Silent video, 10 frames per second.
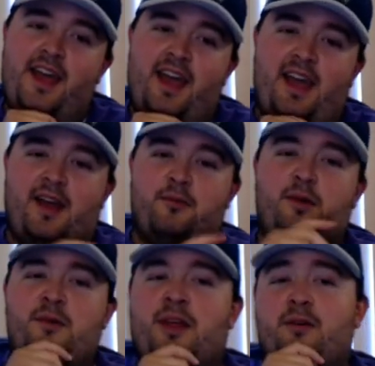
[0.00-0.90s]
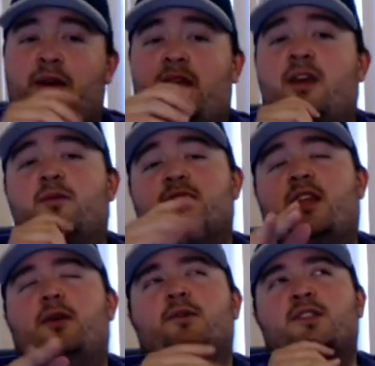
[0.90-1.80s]
And when he
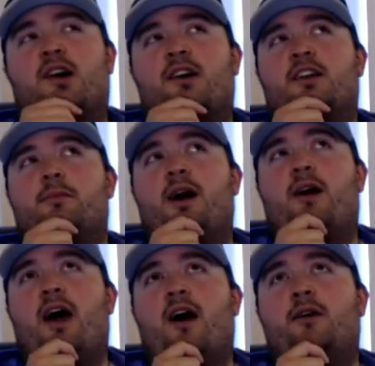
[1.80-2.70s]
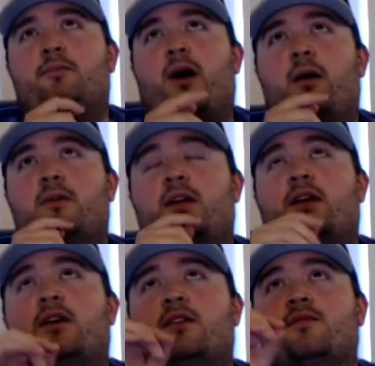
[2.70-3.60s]
was talking about how he probably
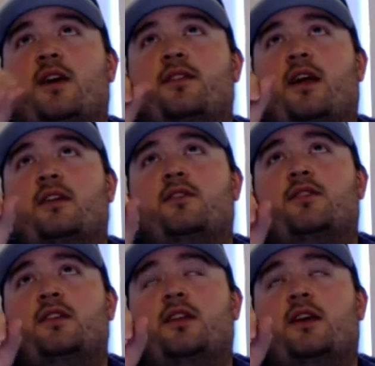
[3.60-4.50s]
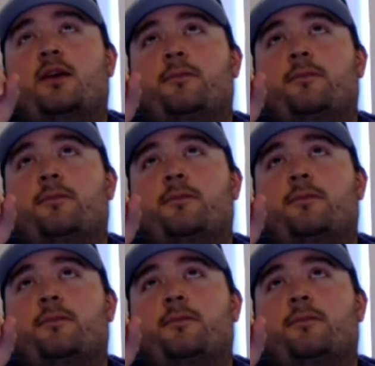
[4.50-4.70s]
could have done that differently,